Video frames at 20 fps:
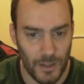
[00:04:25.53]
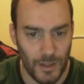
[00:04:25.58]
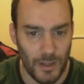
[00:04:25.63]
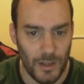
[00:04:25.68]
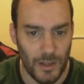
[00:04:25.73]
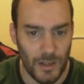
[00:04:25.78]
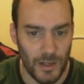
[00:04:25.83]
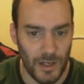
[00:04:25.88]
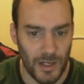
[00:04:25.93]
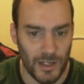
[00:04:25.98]

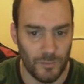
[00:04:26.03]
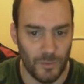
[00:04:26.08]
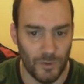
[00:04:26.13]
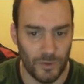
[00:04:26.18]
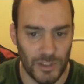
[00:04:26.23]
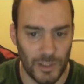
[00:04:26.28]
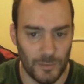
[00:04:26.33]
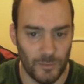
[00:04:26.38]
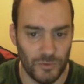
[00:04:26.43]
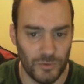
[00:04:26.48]
as the
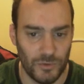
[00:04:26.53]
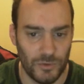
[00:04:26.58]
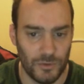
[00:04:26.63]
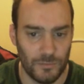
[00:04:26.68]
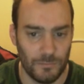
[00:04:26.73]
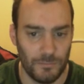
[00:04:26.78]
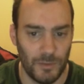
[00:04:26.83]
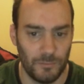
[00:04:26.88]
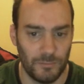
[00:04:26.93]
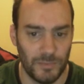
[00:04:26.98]
tone we
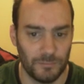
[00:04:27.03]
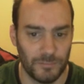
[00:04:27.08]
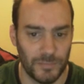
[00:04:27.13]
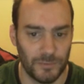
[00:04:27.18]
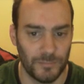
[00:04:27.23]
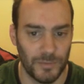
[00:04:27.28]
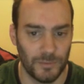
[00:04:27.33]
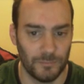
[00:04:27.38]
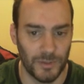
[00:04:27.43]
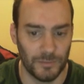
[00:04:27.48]
generated
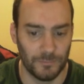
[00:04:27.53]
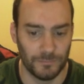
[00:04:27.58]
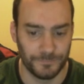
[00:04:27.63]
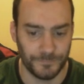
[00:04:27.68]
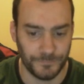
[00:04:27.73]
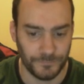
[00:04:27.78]
before.